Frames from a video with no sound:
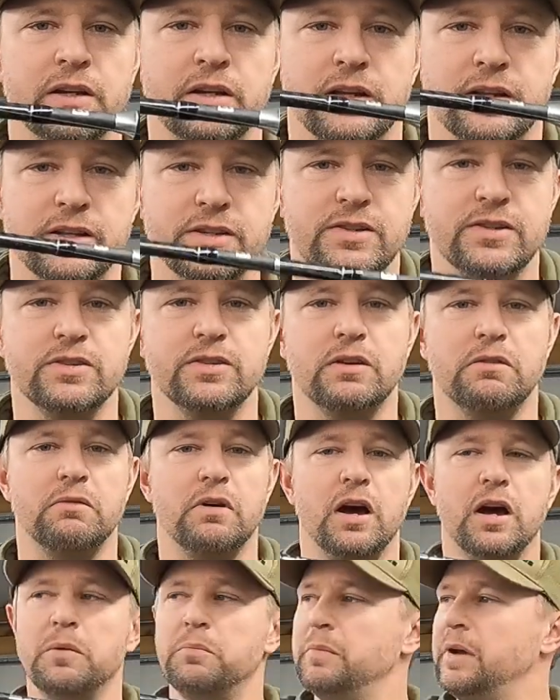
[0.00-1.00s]
Now this is a
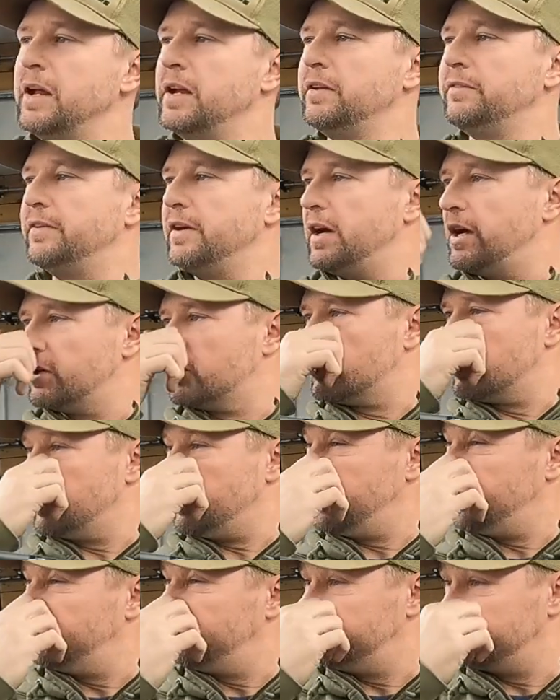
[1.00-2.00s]
rod
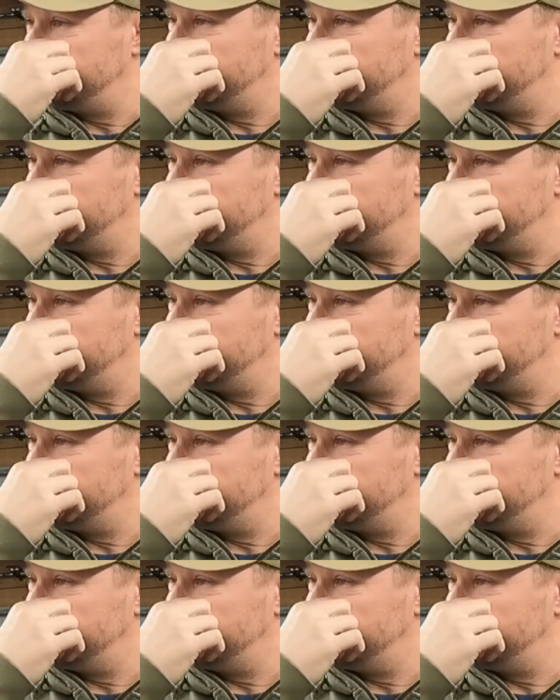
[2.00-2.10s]
manufacturer